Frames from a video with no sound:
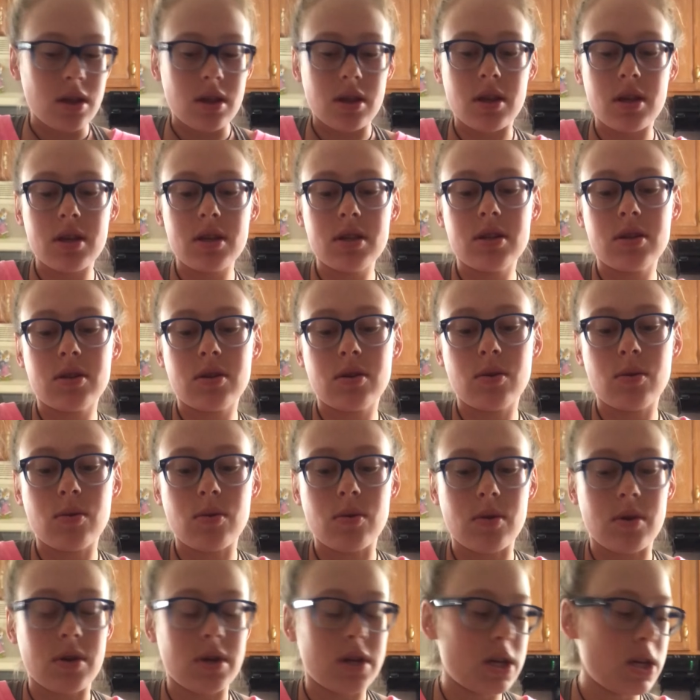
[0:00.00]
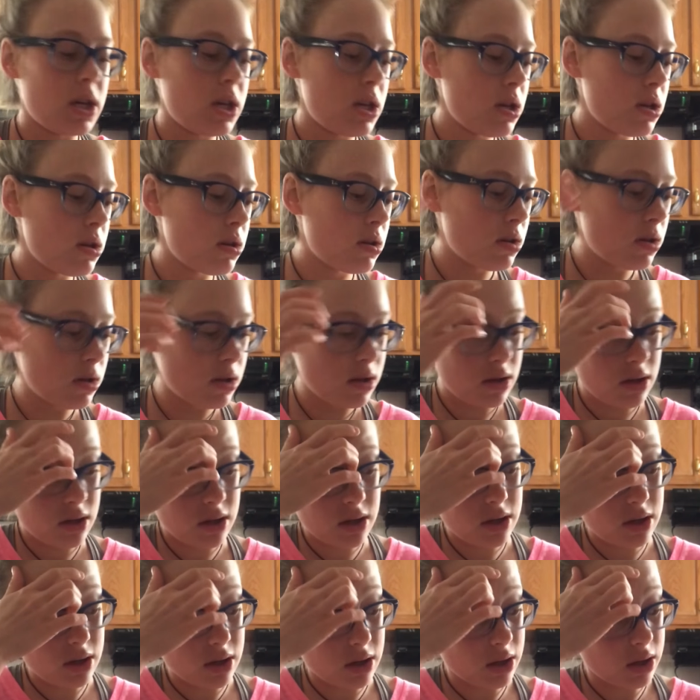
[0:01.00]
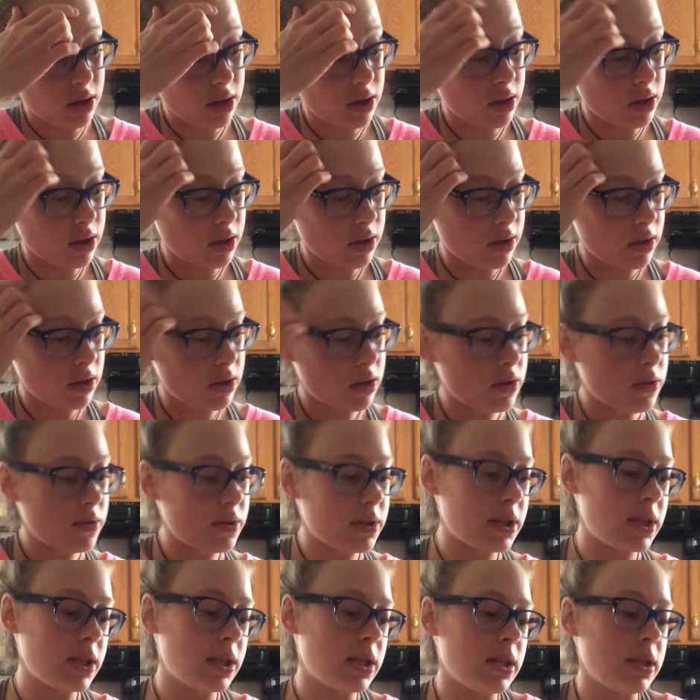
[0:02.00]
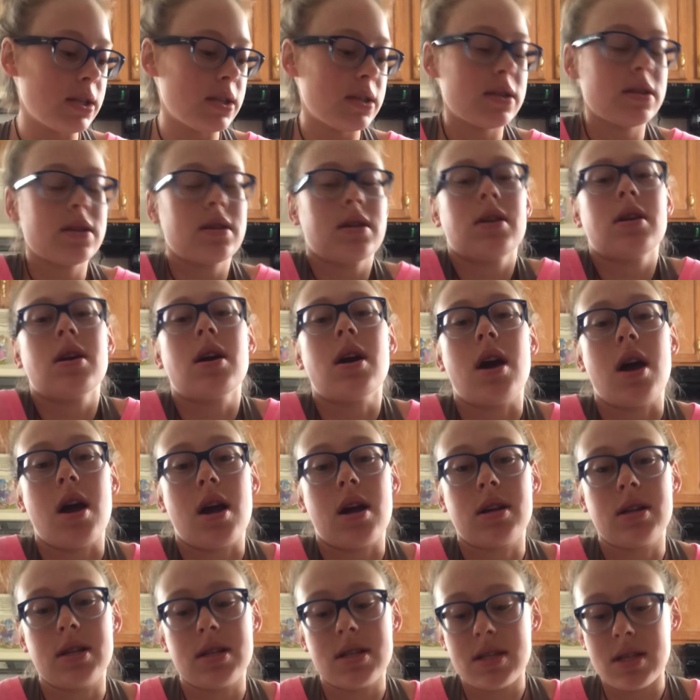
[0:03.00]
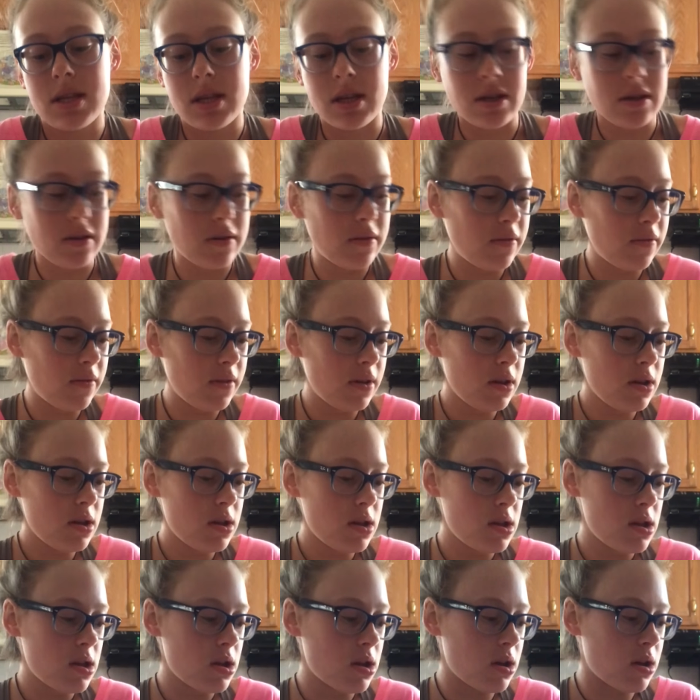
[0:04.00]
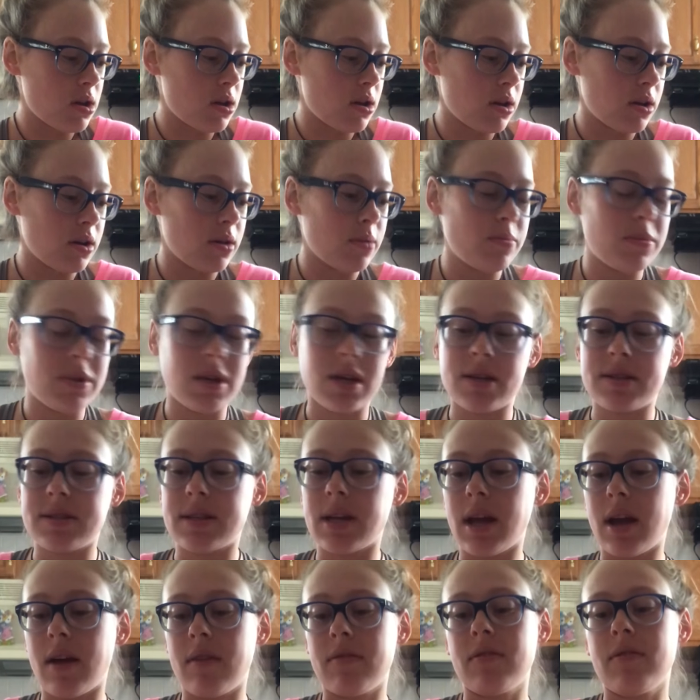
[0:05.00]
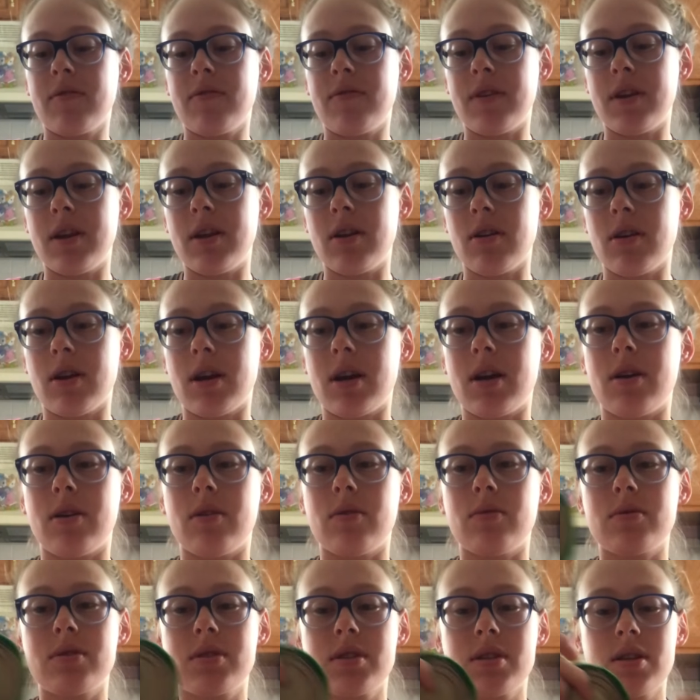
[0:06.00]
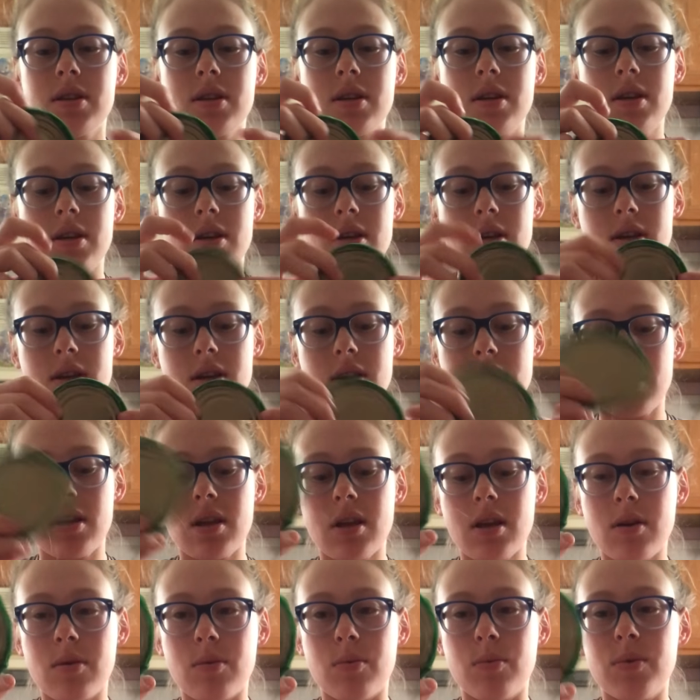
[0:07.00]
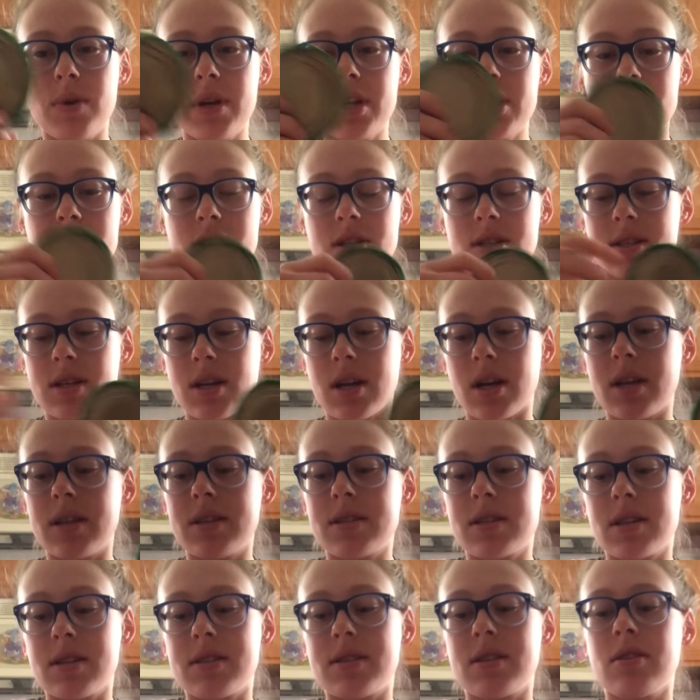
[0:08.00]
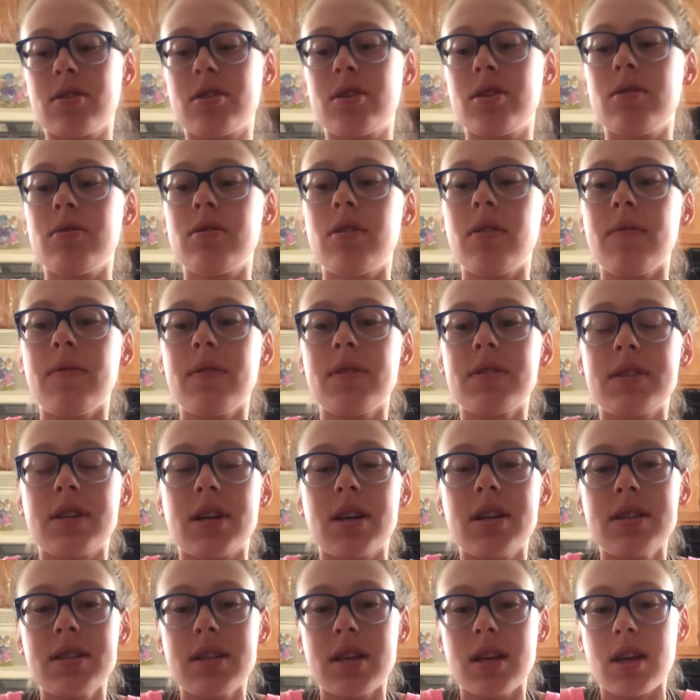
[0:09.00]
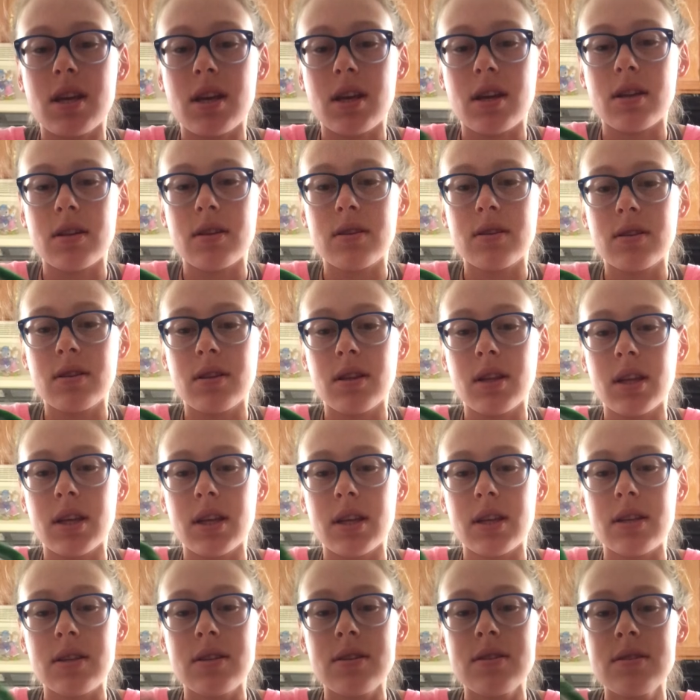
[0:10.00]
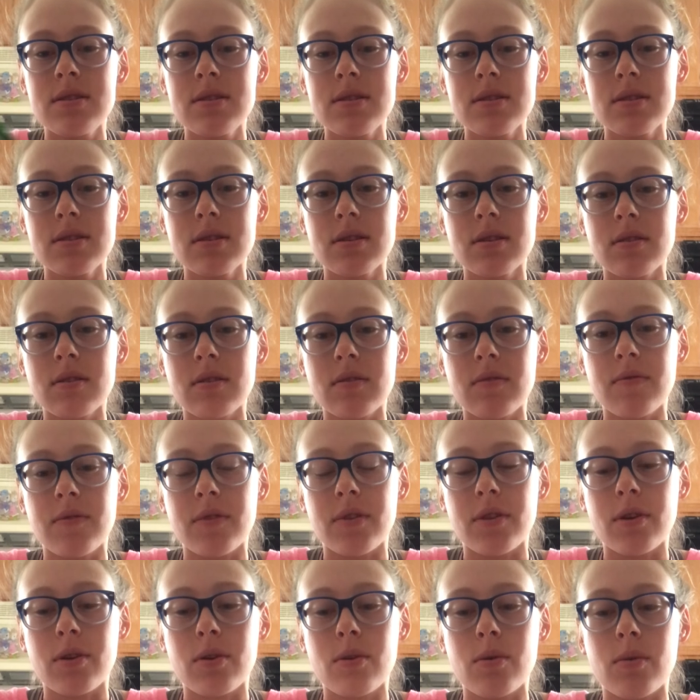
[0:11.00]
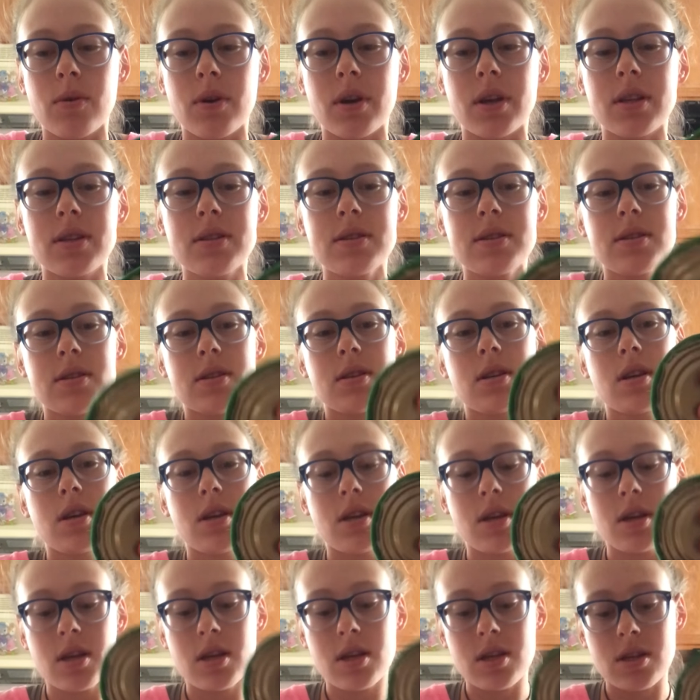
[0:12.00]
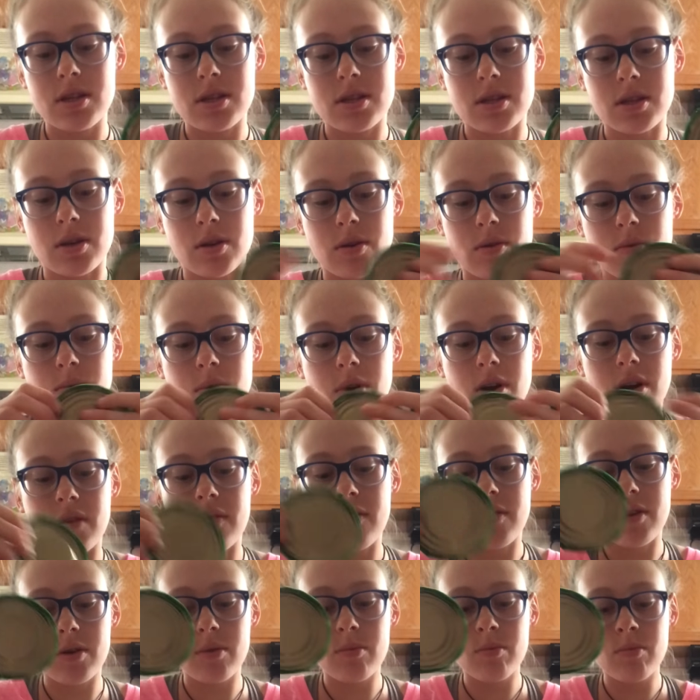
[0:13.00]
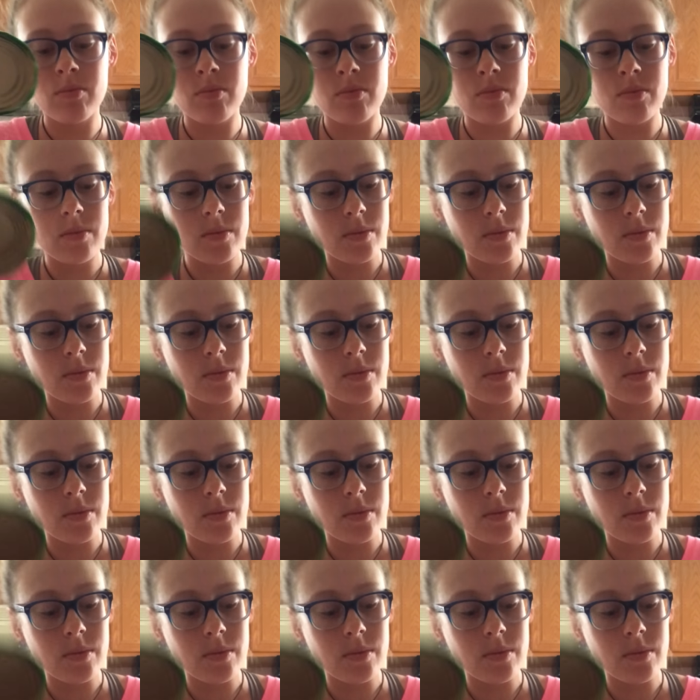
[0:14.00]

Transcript: this toy uses cognitive because they have to figure out which size, because there are two different size can lids for the coins. So one of them